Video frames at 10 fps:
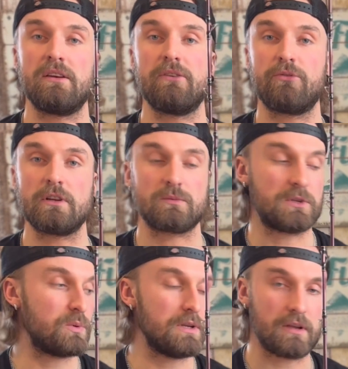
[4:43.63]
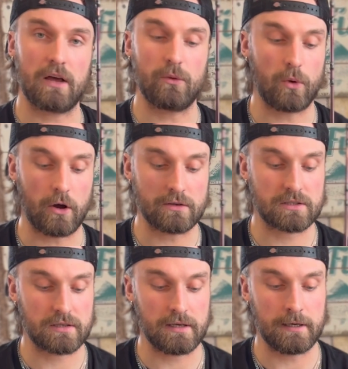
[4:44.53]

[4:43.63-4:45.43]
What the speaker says: difference between the other rods.